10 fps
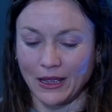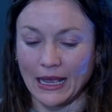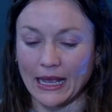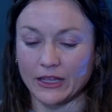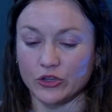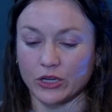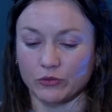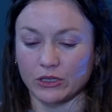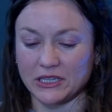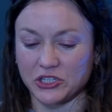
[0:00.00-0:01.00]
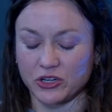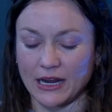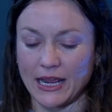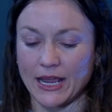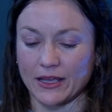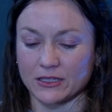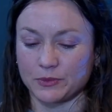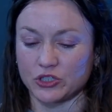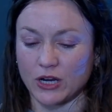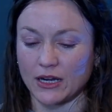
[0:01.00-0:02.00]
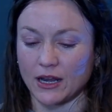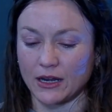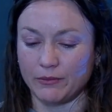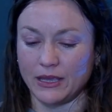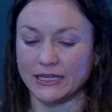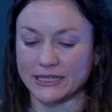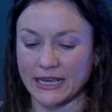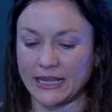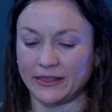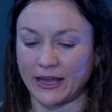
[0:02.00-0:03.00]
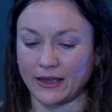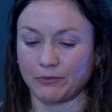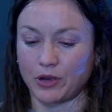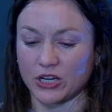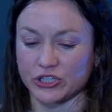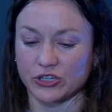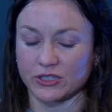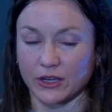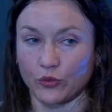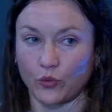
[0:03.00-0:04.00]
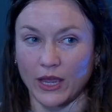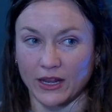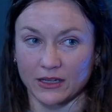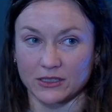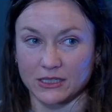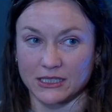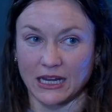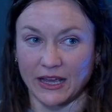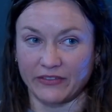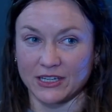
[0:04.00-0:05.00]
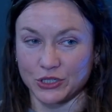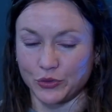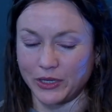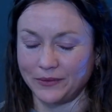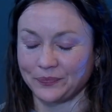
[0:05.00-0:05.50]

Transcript: And you can release your hands, but try to kind of maintain that posture. It's like a way to dive into it.